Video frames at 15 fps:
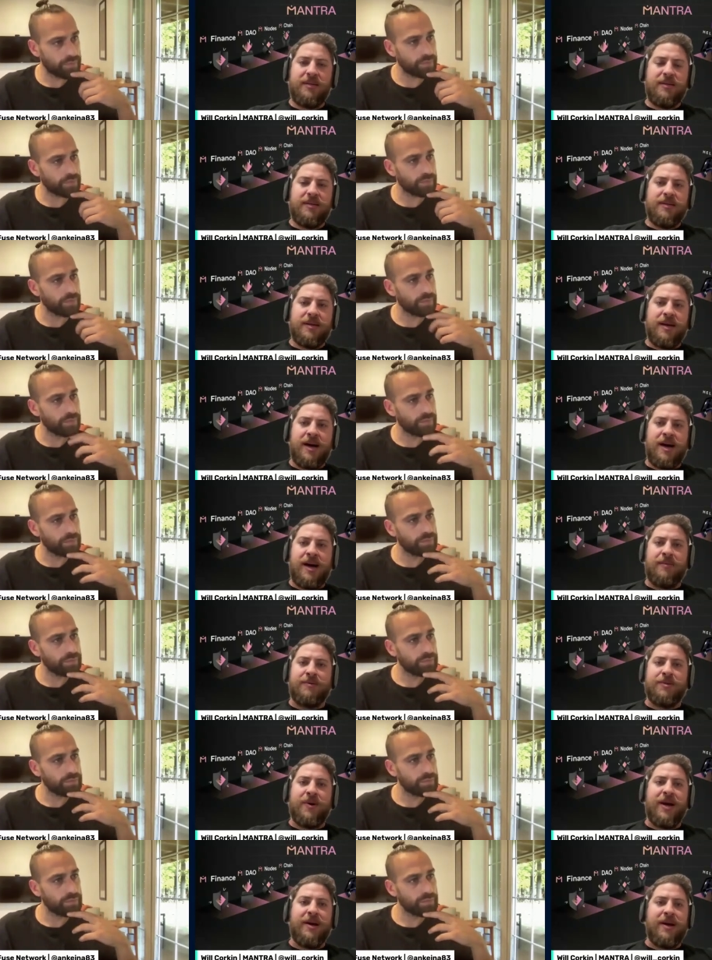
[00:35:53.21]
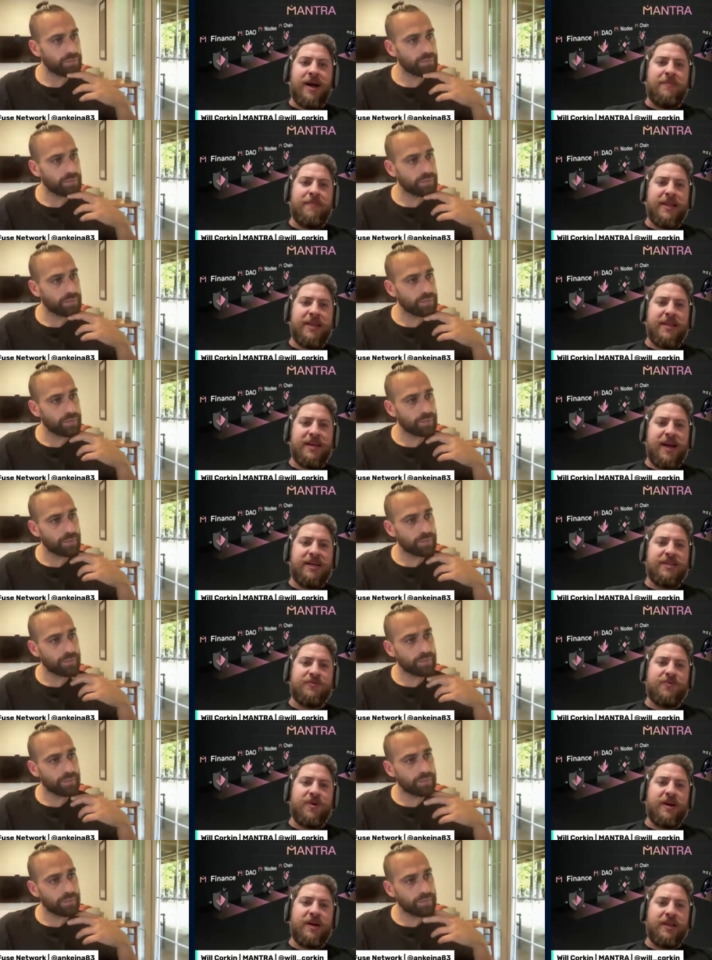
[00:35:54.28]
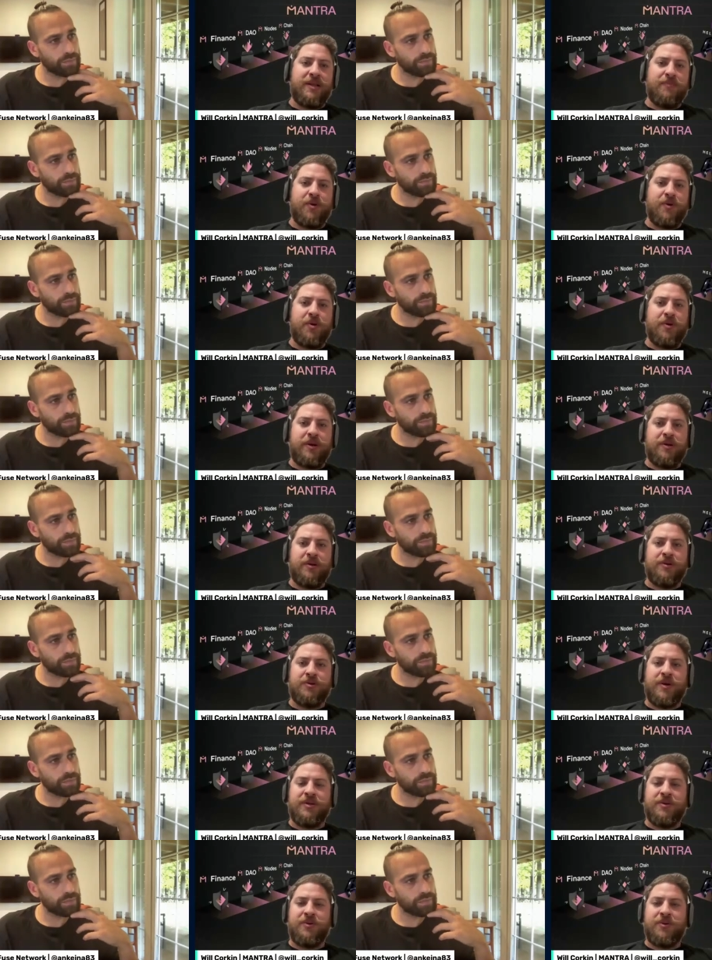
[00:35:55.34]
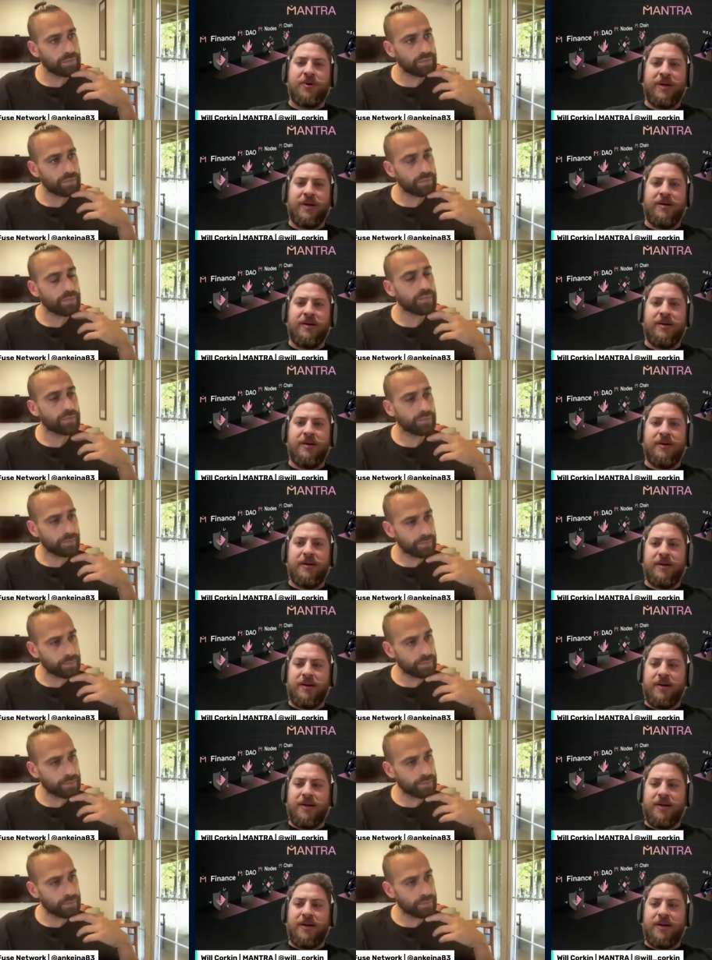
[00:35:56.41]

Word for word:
Speaker 1: Mm-hmm. Um, so I, I, met the guys running the broker dealer Tritaurian,